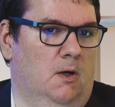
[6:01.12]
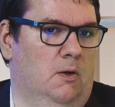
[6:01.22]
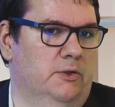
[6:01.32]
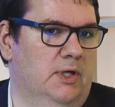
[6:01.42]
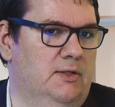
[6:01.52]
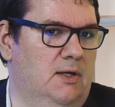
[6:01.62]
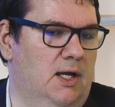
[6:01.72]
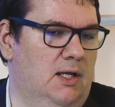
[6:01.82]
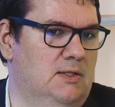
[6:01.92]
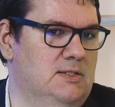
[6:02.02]
On the other
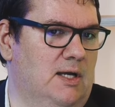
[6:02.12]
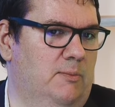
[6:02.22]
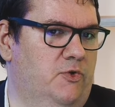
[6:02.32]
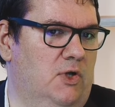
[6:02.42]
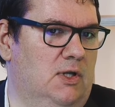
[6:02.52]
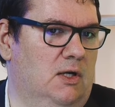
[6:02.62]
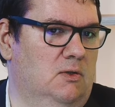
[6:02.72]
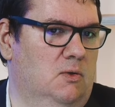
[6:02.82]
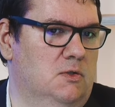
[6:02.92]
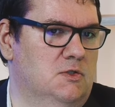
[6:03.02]
hand, some threat
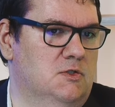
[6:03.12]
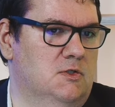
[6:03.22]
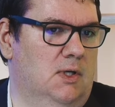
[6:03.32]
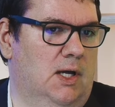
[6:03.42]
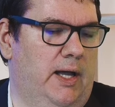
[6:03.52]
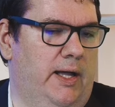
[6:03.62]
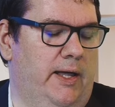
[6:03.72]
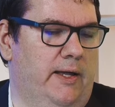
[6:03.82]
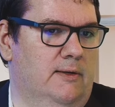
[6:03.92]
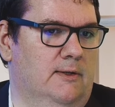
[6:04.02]
actors
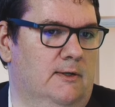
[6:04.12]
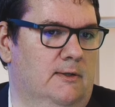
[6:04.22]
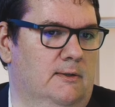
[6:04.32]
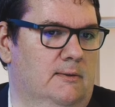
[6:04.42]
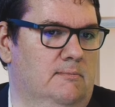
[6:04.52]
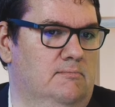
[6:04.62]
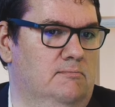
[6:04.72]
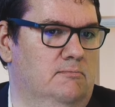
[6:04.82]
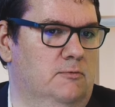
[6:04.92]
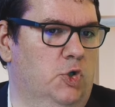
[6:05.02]
are
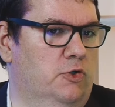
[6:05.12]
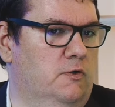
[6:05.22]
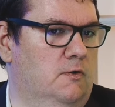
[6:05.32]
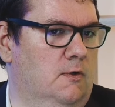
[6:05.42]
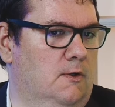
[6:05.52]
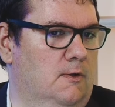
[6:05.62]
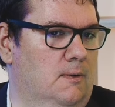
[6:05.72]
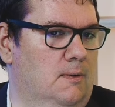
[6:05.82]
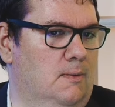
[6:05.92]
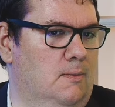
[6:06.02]
not
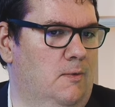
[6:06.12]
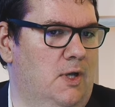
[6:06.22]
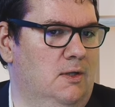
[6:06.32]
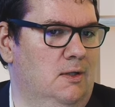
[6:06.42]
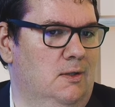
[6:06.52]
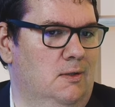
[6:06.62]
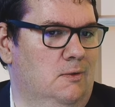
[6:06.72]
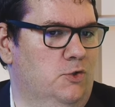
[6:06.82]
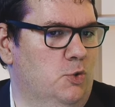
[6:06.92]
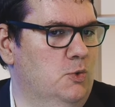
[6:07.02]

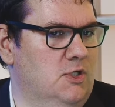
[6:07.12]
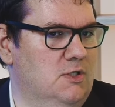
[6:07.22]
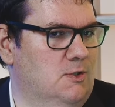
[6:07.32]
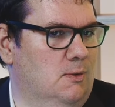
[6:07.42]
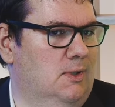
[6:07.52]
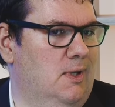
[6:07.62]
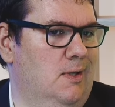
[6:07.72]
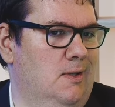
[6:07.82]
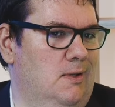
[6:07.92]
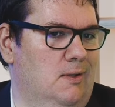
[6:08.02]
very choosy, so
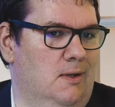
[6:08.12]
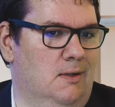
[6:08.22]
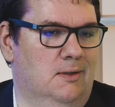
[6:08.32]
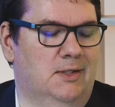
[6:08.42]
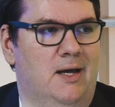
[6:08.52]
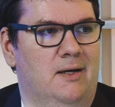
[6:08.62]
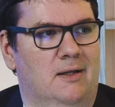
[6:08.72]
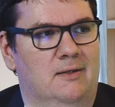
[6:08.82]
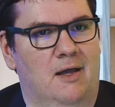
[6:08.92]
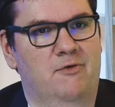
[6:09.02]
they
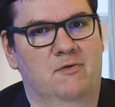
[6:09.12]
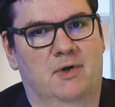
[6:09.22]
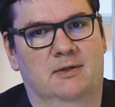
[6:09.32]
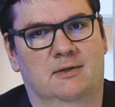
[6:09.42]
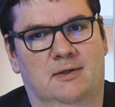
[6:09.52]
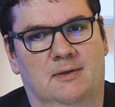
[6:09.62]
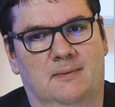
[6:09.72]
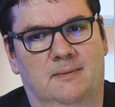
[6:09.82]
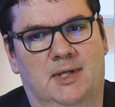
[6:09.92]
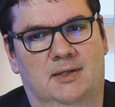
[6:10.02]
target everyone
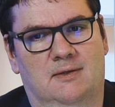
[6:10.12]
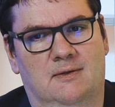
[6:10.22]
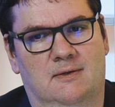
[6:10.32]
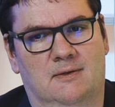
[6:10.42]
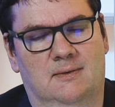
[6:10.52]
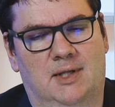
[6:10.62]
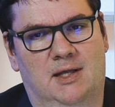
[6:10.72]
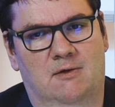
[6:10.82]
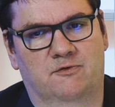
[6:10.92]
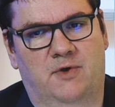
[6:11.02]
that they
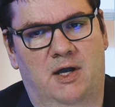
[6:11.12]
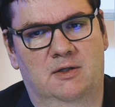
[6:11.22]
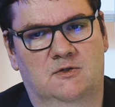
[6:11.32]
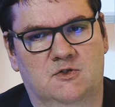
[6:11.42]
can find.